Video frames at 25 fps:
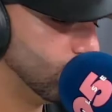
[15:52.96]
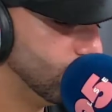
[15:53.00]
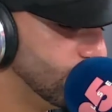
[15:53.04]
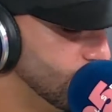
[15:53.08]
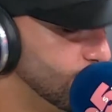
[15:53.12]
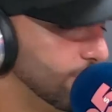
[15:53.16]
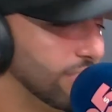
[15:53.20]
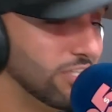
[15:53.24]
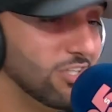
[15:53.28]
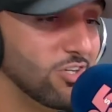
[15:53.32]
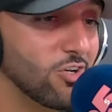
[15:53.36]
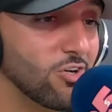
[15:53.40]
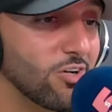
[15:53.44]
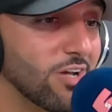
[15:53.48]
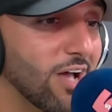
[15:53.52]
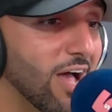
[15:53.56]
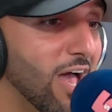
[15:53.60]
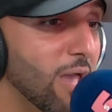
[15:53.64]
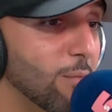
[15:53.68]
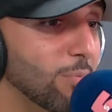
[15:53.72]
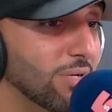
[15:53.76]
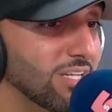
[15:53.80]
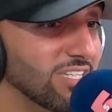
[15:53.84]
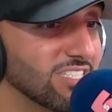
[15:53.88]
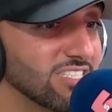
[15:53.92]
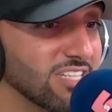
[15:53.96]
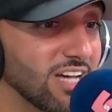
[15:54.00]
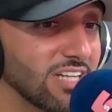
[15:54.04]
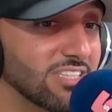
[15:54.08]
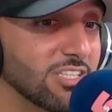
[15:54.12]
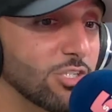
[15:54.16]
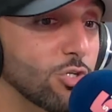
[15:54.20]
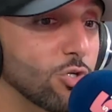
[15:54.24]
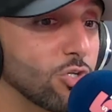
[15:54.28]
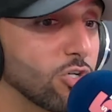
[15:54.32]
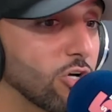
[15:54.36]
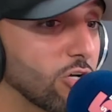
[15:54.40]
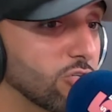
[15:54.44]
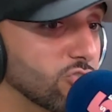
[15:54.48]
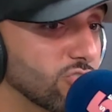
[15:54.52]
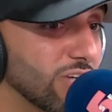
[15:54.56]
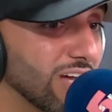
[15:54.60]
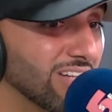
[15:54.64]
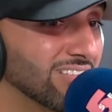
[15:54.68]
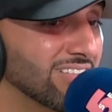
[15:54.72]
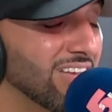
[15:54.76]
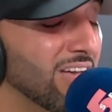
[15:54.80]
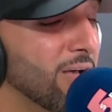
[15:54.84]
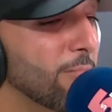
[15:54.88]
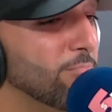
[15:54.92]
would have been your guy, but he signed a new
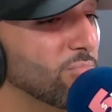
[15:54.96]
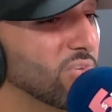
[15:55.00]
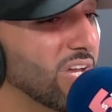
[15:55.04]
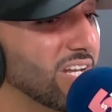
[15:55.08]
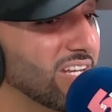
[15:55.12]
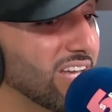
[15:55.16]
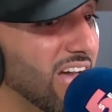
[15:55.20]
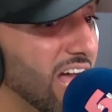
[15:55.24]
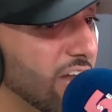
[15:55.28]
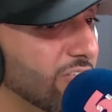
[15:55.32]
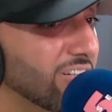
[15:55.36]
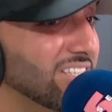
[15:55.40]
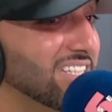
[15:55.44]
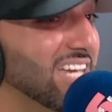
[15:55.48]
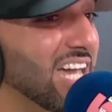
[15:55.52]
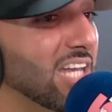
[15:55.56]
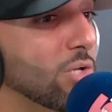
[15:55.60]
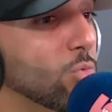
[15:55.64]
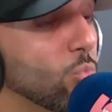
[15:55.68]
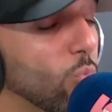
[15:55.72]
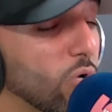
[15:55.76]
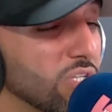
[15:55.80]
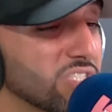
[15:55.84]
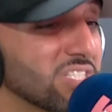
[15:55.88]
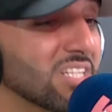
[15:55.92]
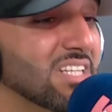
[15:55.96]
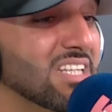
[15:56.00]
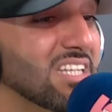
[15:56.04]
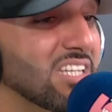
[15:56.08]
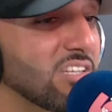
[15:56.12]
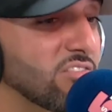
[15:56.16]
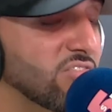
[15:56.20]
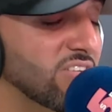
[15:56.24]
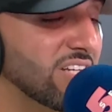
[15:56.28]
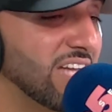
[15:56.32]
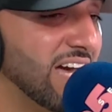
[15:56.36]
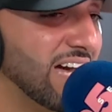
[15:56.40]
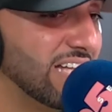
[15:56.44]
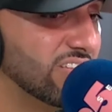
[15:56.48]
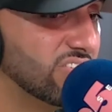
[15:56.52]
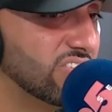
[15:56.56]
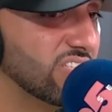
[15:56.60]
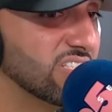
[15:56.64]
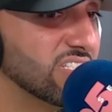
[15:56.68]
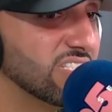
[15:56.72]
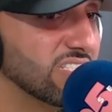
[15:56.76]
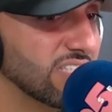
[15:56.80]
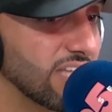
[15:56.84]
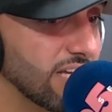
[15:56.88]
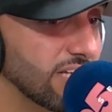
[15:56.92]
contract and Harry Kane wasn't even at
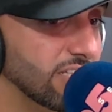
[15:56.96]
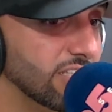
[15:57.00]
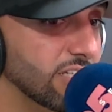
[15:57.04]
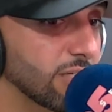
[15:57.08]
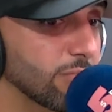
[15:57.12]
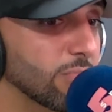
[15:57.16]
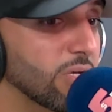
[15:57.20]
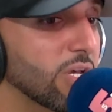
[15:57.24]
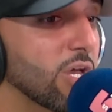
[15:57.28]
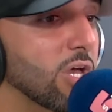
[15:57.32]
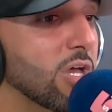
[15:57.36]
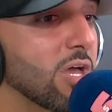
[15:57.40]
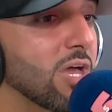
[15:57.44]
the stadium,